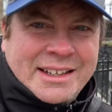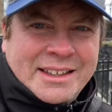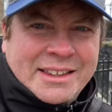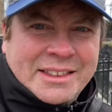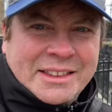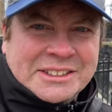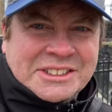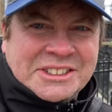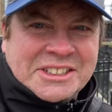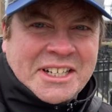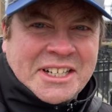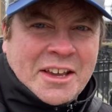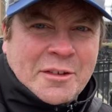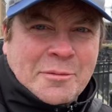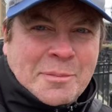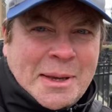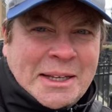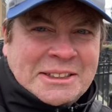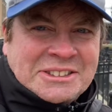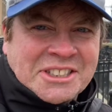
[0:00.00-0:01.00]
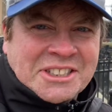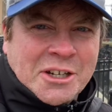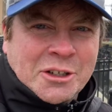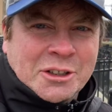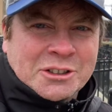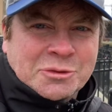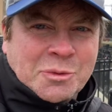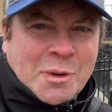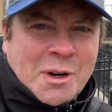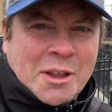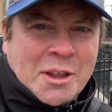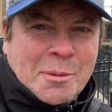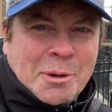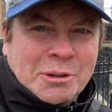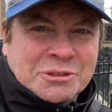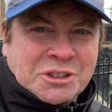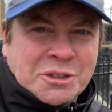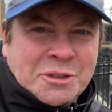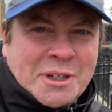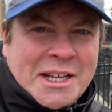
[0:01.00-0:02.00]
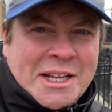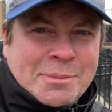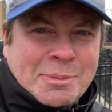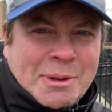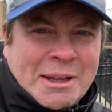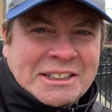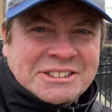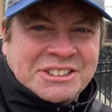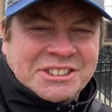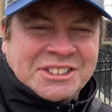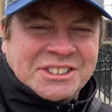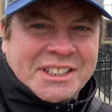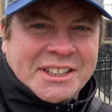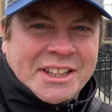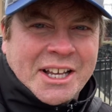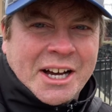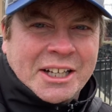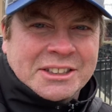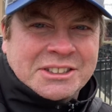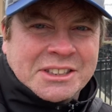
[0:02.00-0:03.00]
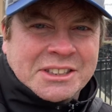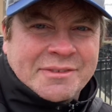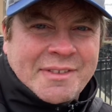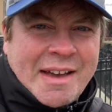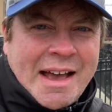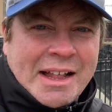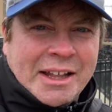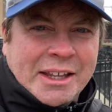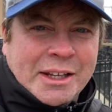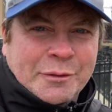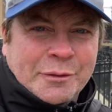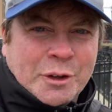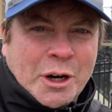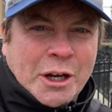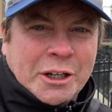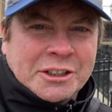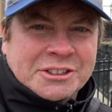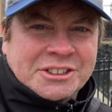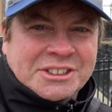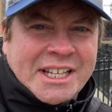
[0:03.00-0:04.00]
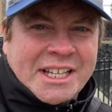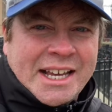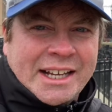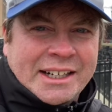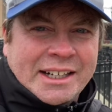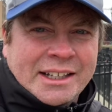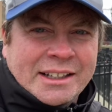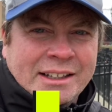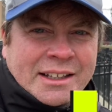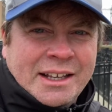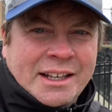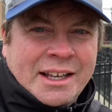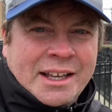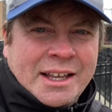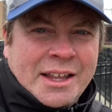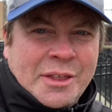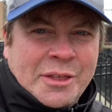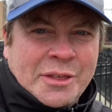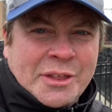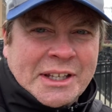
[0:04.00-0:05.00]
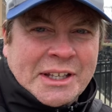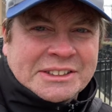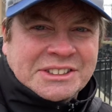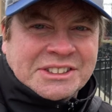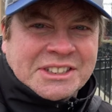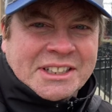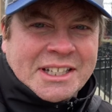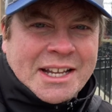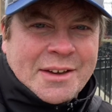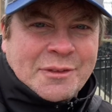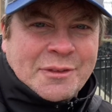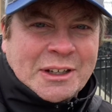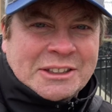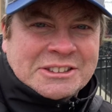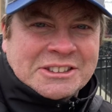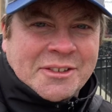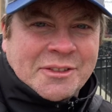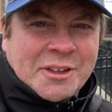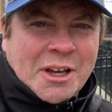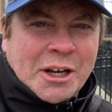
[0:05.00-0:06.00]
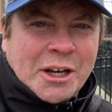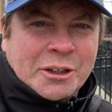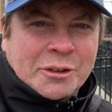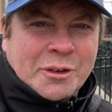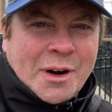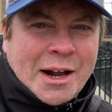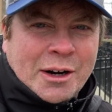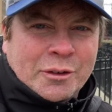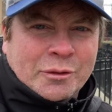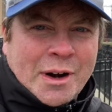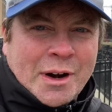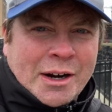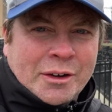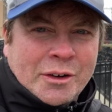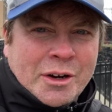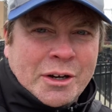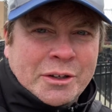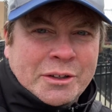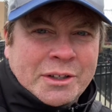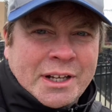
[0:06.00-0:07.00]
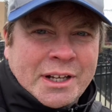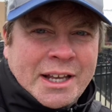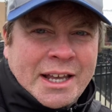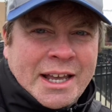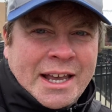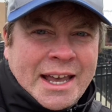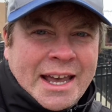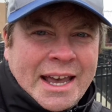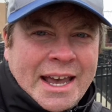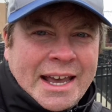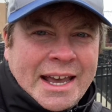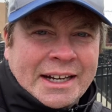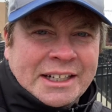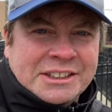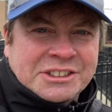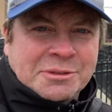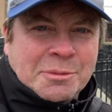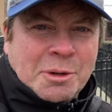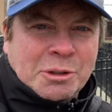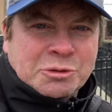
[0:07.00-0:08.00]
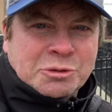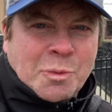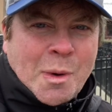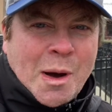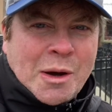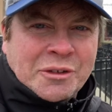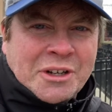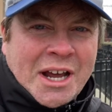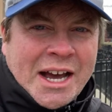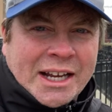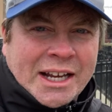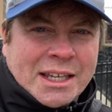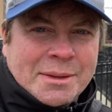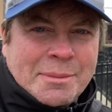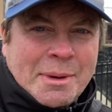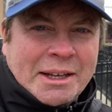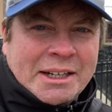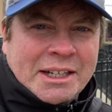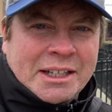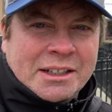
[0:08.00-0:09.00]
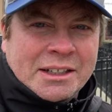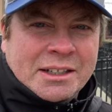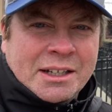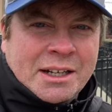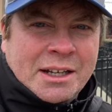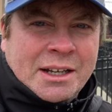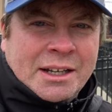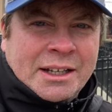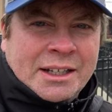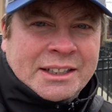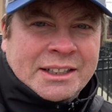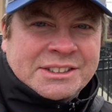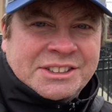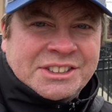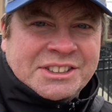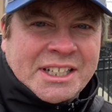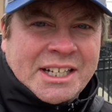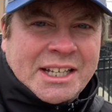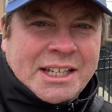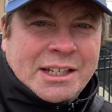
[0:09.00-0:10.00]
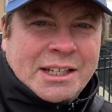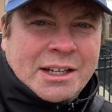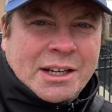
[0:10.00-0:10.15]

The city of Peekskill is one of the most unique places in the Hudson Valley for understanding the significance of the Underground Railroad, and it's the most well-documented city